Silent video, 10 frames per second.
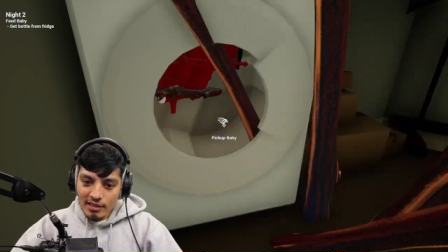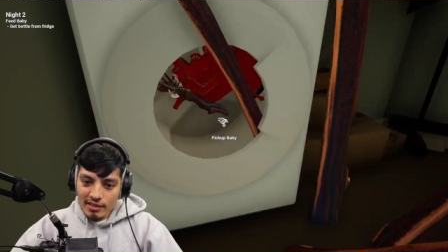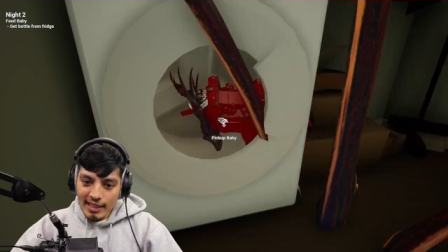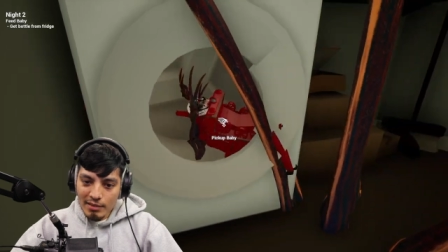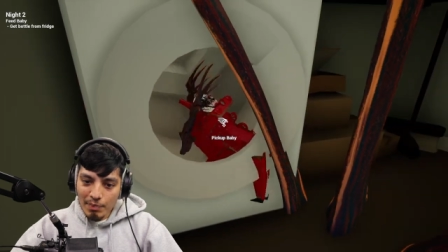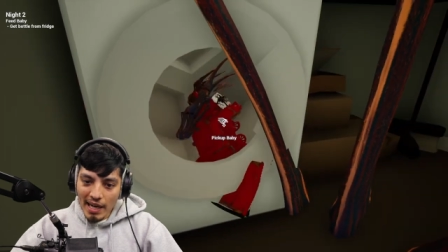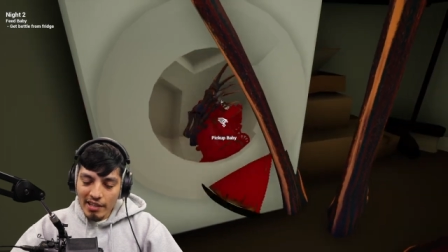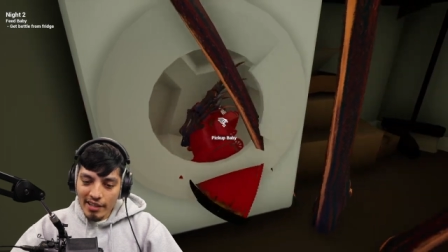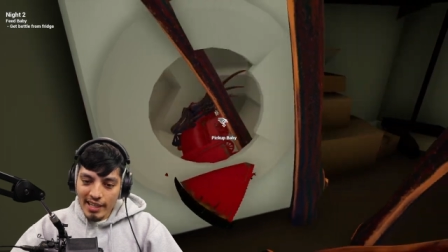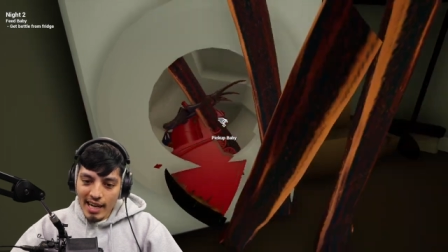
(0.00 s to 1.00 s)
That
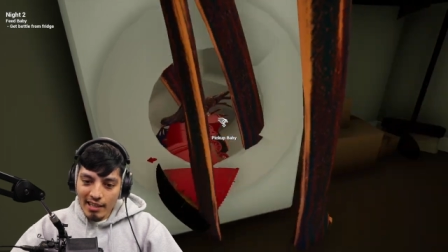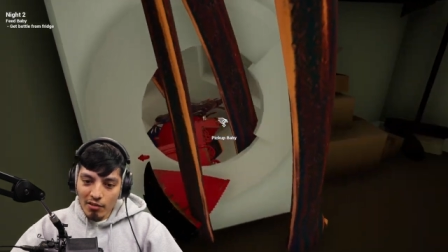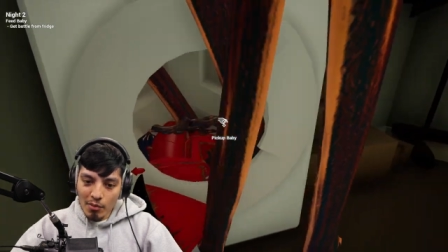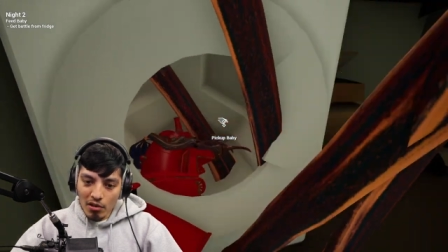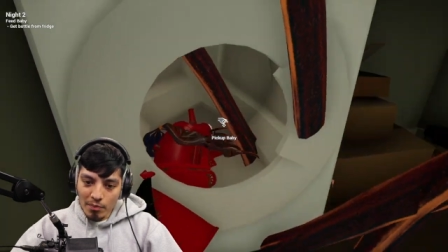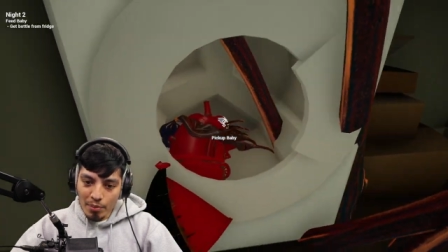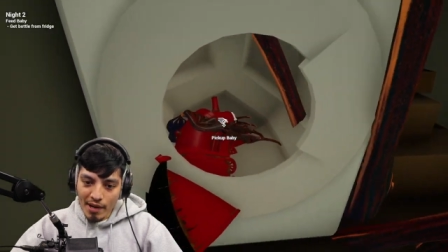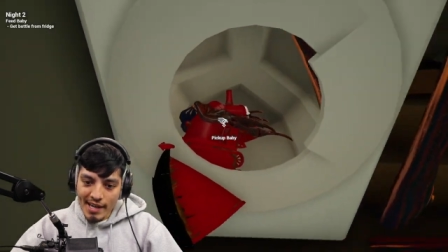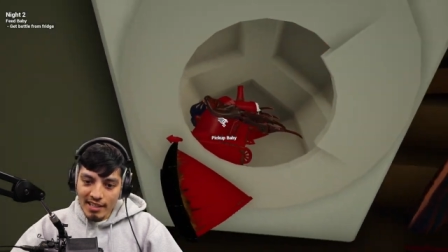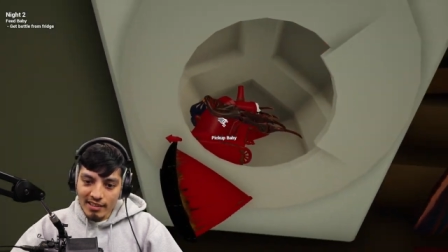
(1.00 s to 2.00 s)
spider ain't got no more
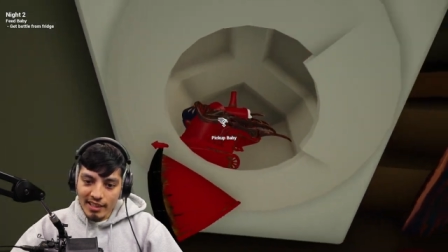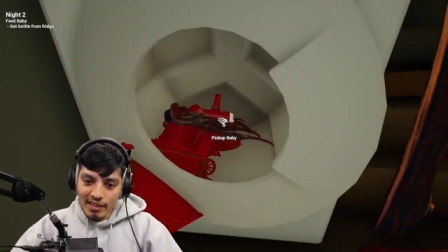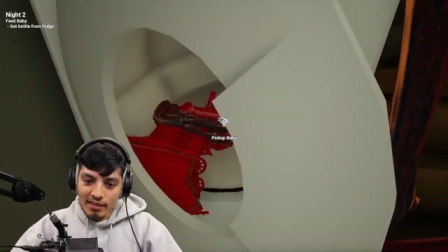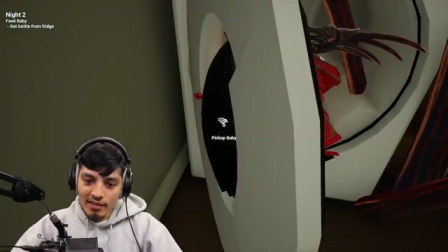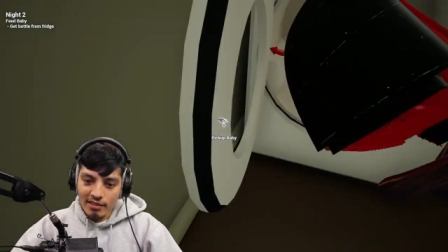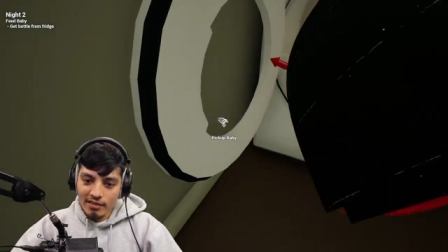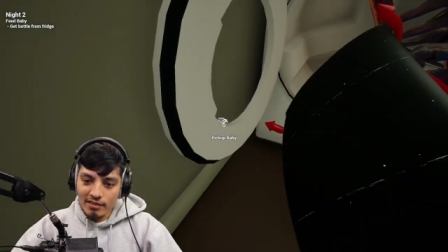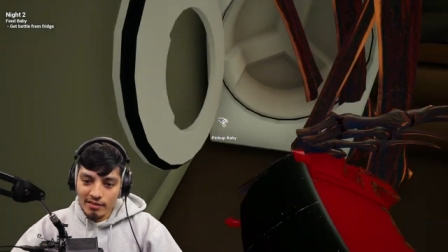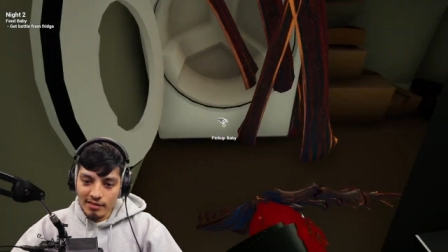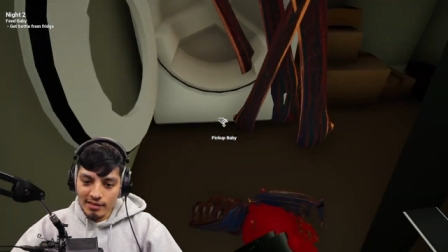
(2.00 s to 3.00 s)
brain in there.
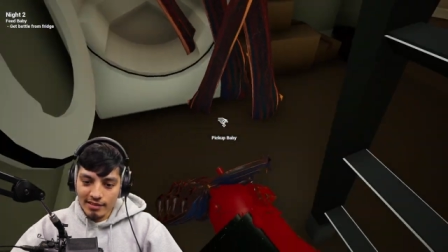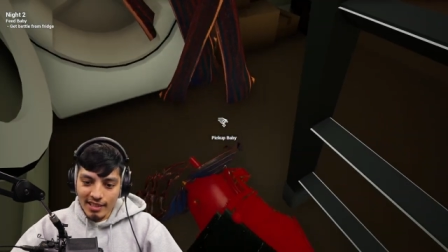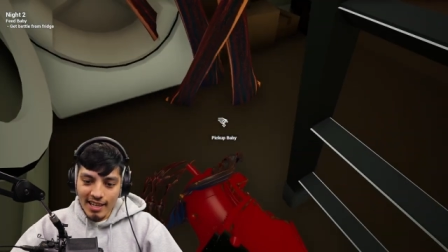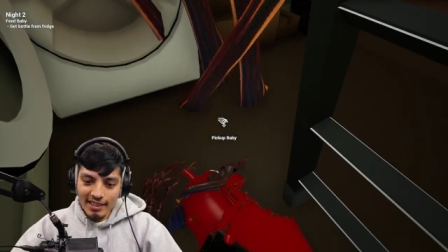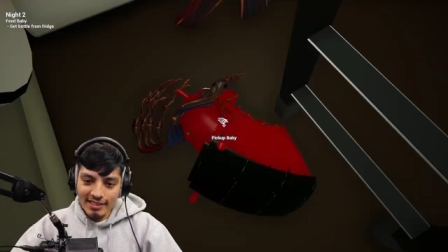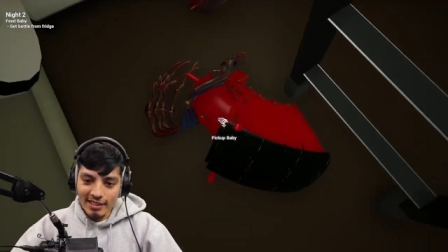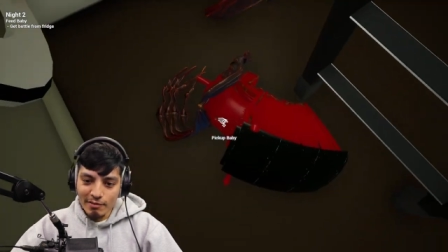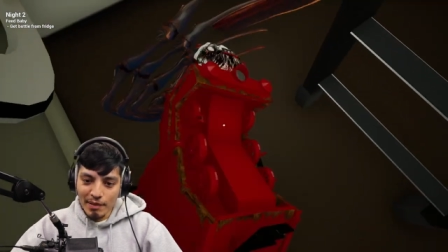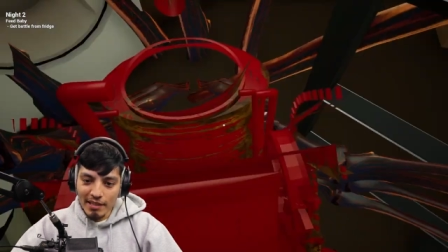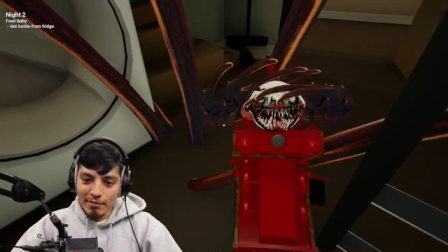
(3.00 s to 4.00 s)
Just
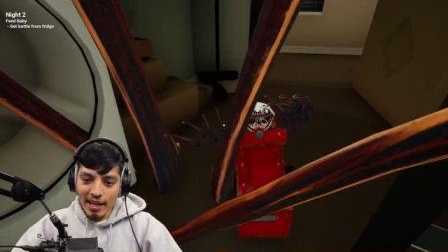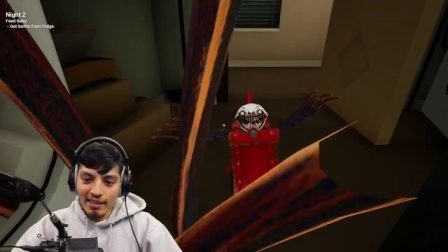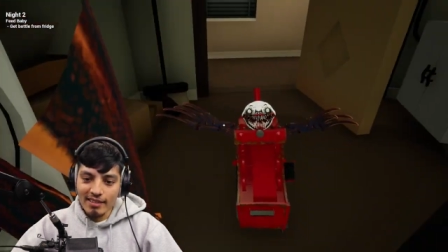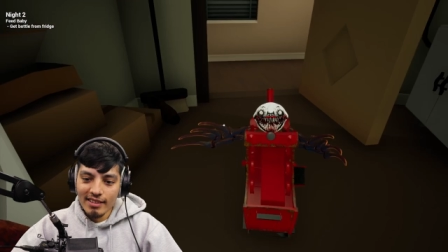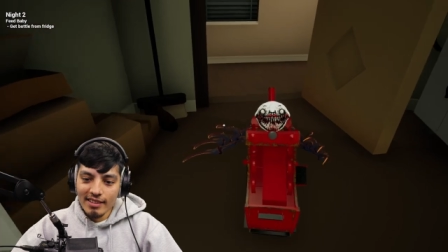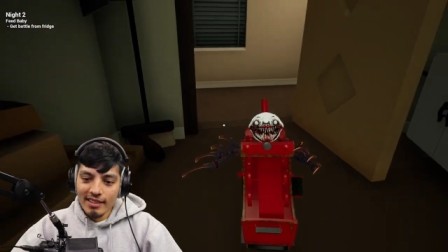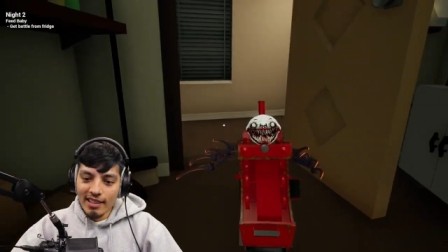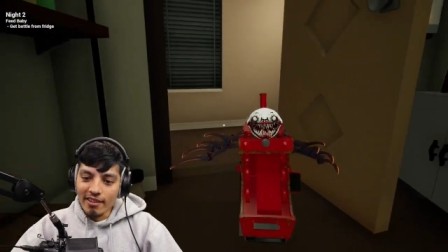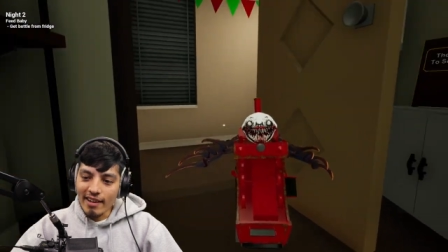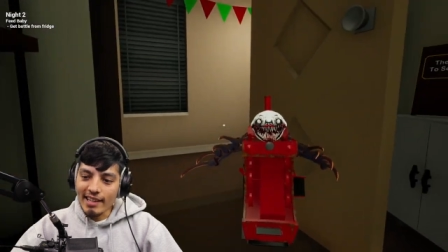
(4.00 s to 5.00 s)
spit him out.
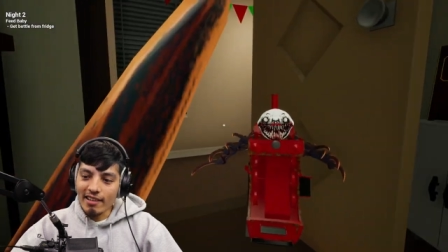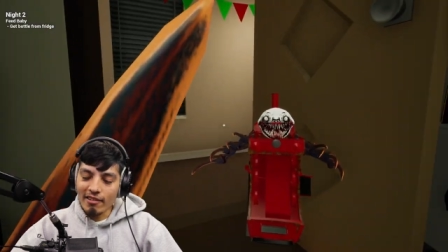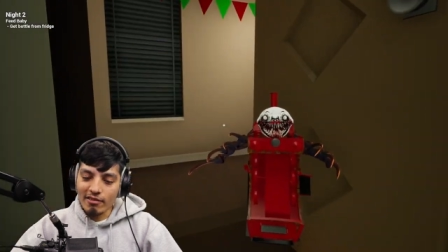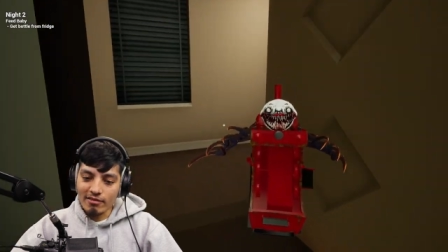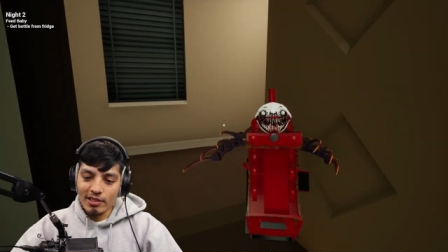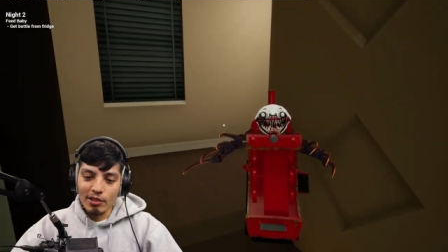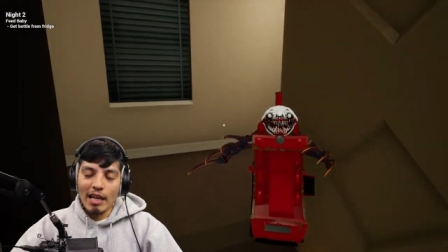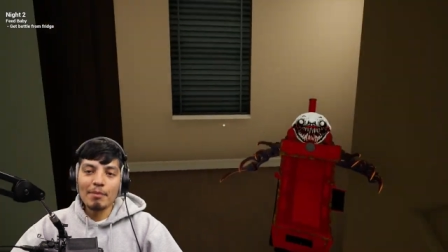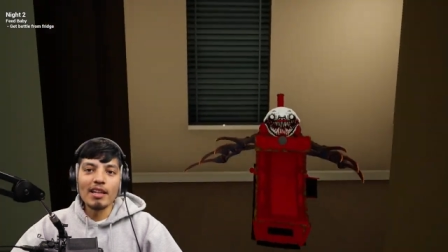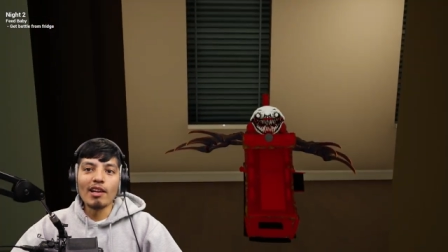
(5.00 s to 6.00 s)
All right. Oh, dude,
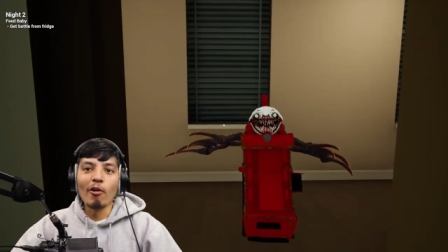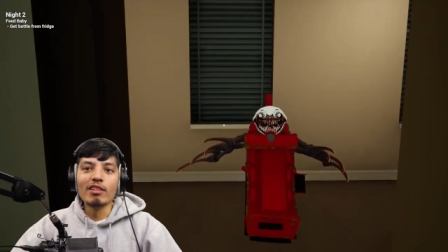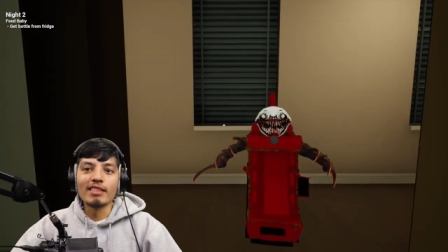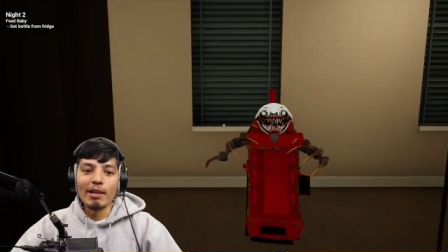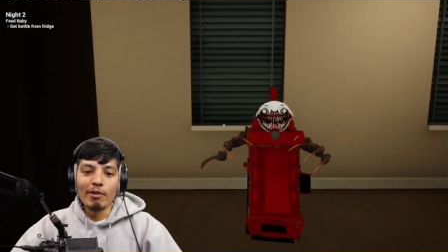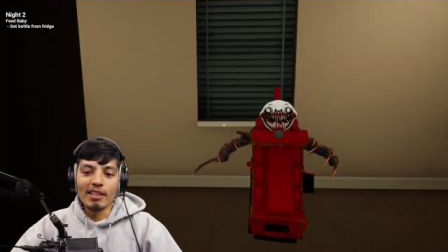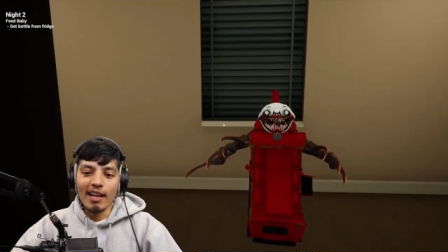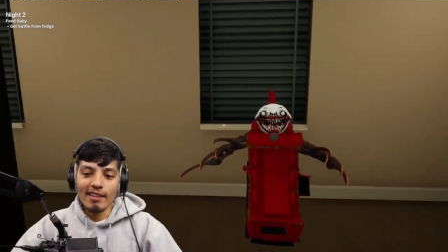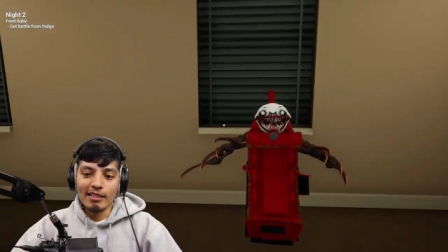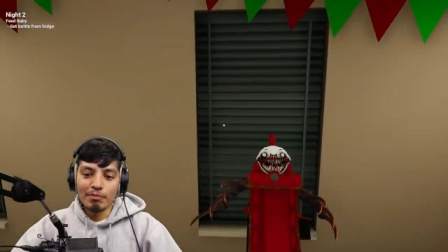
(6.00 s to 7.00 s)
I'm gonna go insane with
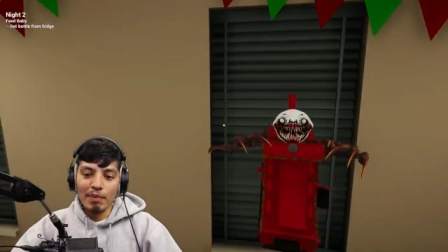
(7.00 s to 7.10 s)
all these